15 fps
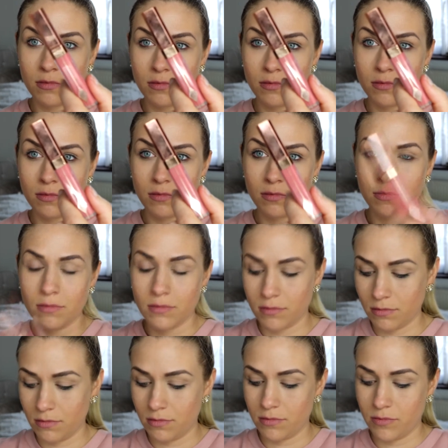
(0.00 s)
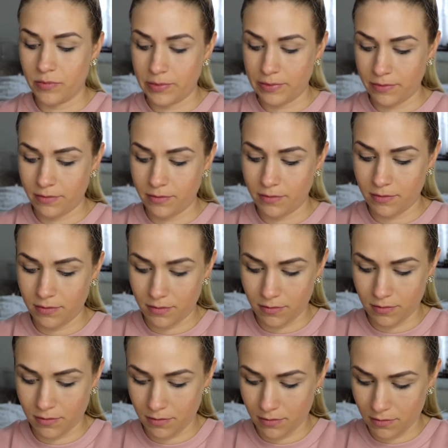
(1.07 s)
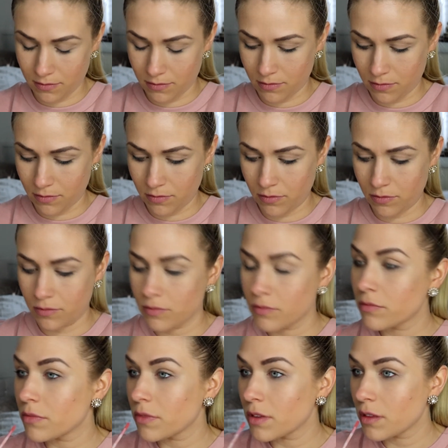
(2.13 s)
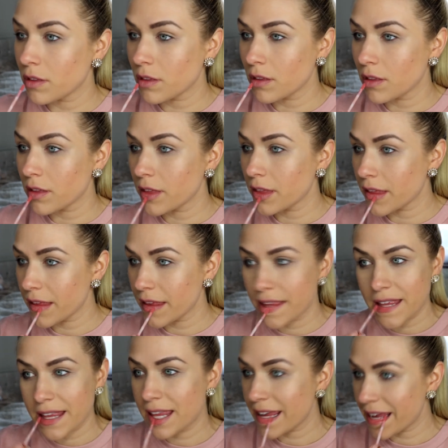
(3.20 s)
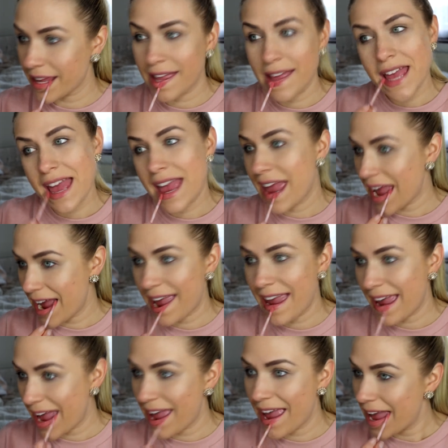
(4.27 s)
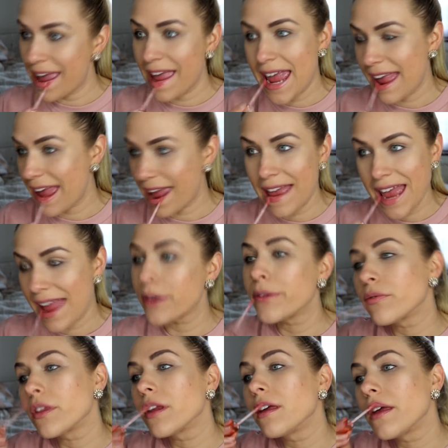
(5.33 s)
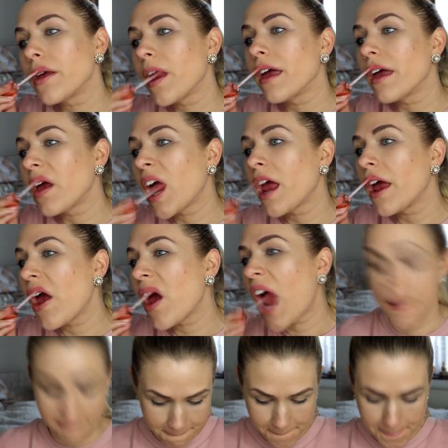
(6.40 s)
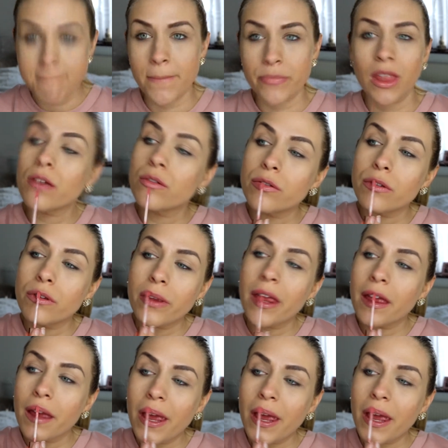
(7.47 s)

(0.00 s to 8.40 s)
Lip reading: That's the Charlotte Tilbury, can't remember the name guys, I'm sorry, so I'm going to have to put that in the down bar down below, but I really love this shade.